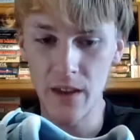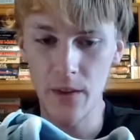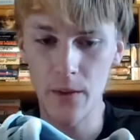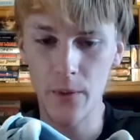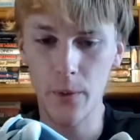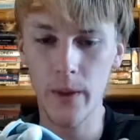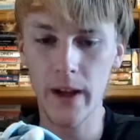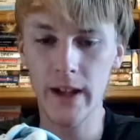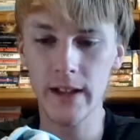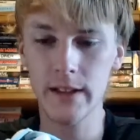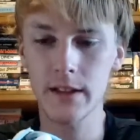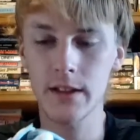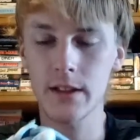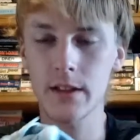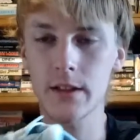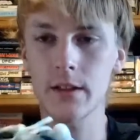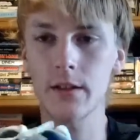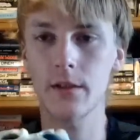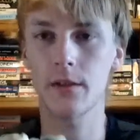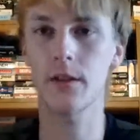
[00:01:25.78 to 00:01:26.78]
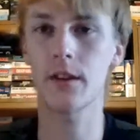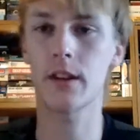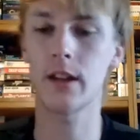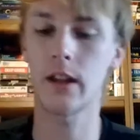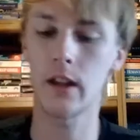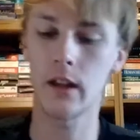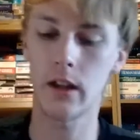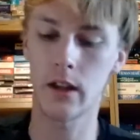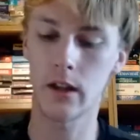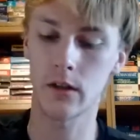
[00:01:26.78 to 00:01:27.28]
that's
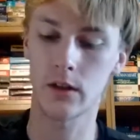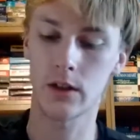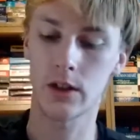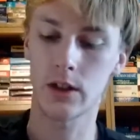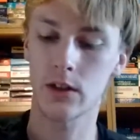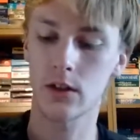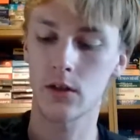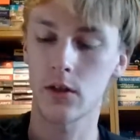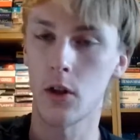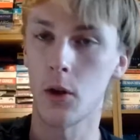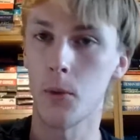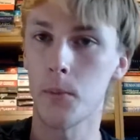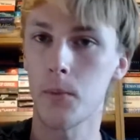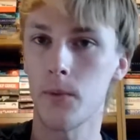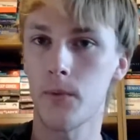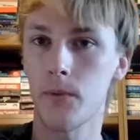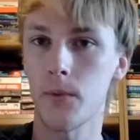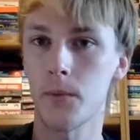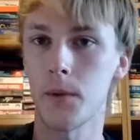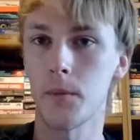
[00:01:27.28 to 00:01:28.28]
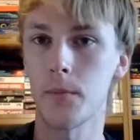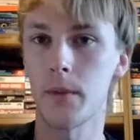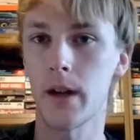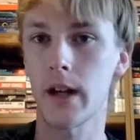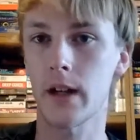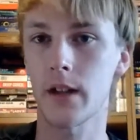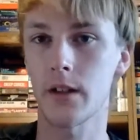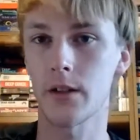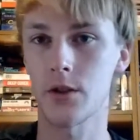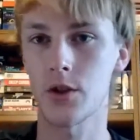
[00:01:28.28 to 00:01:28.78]
the slope from the
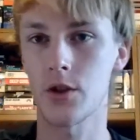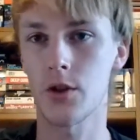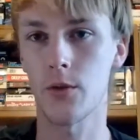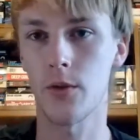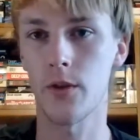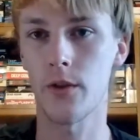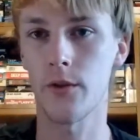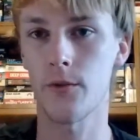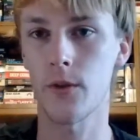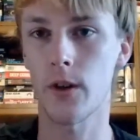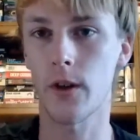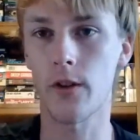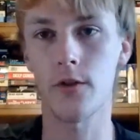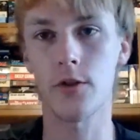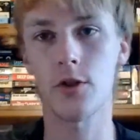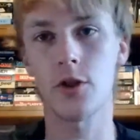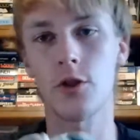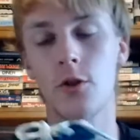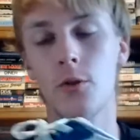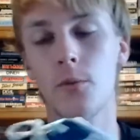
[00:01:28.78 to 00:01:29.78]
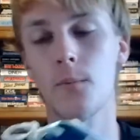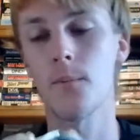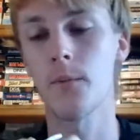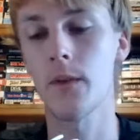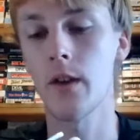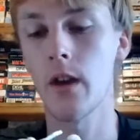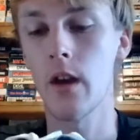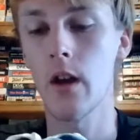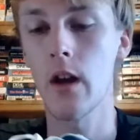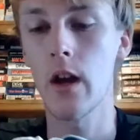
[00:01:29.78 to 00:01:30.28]
back of the shoe to the front of the shoe.
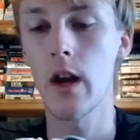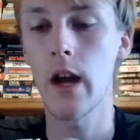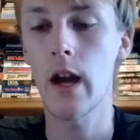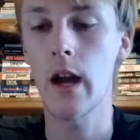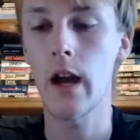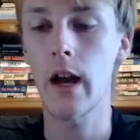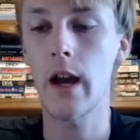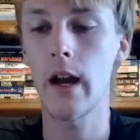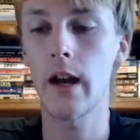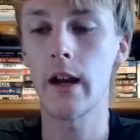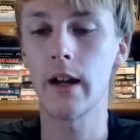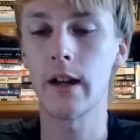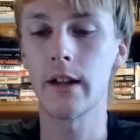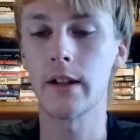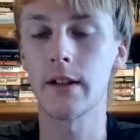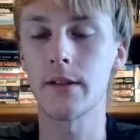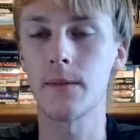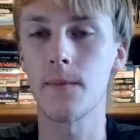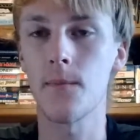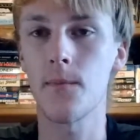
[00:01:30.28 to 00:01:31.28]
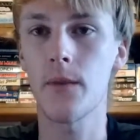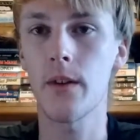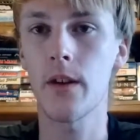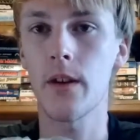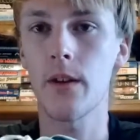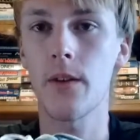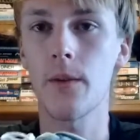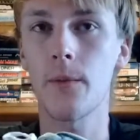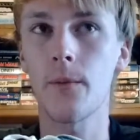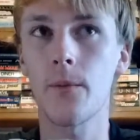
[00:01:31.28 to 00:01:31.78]
And
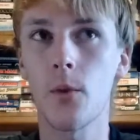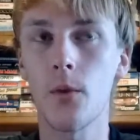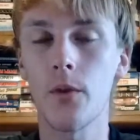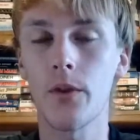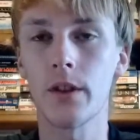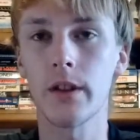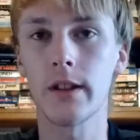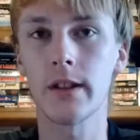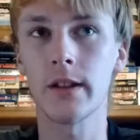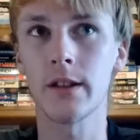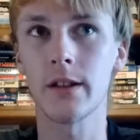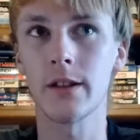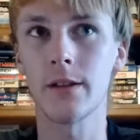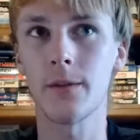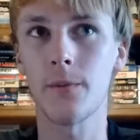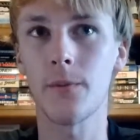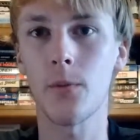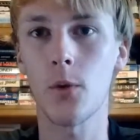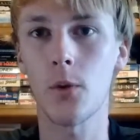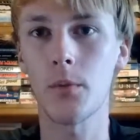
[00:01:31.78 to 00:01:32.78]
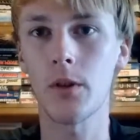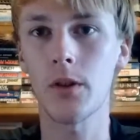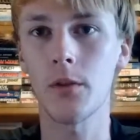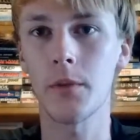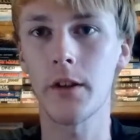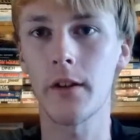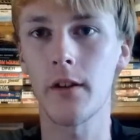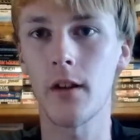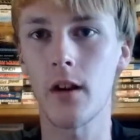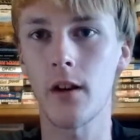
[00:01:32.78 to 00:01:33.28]
the
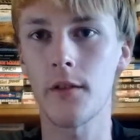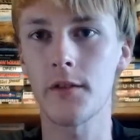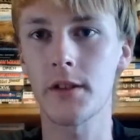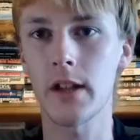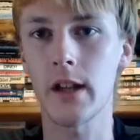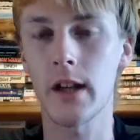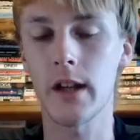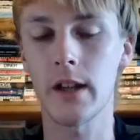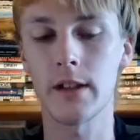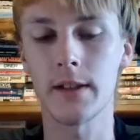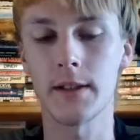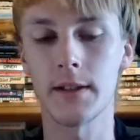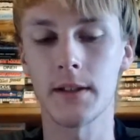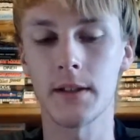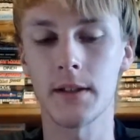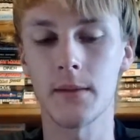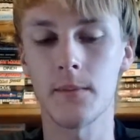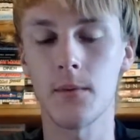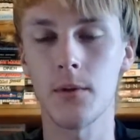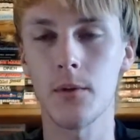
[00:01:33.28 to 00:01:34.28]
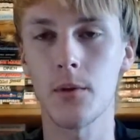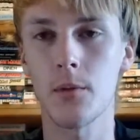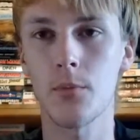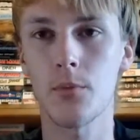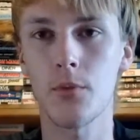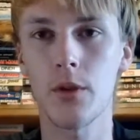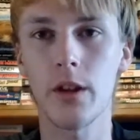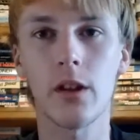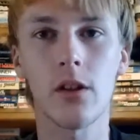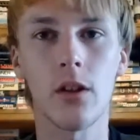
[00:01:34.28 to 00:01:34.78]
4mm offset is
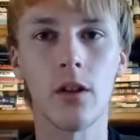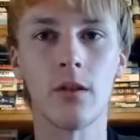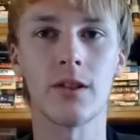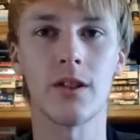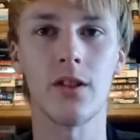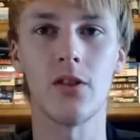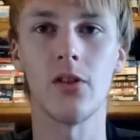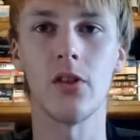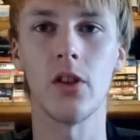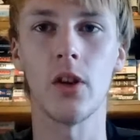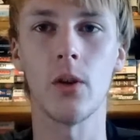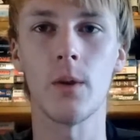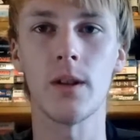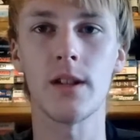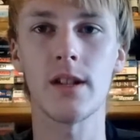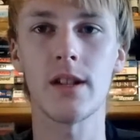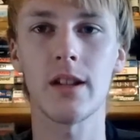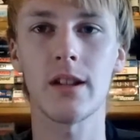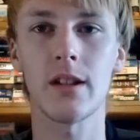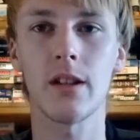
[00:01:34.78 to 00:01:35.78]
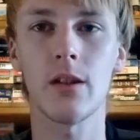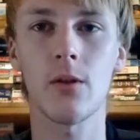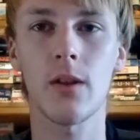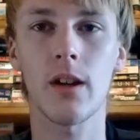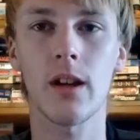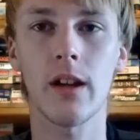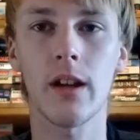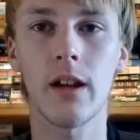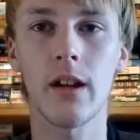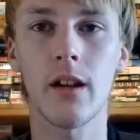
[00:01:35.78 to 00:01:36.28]
pretty close to the lowest that you
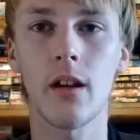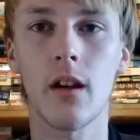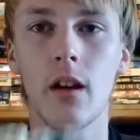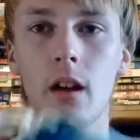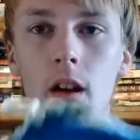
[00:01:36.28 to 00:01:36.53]
can get,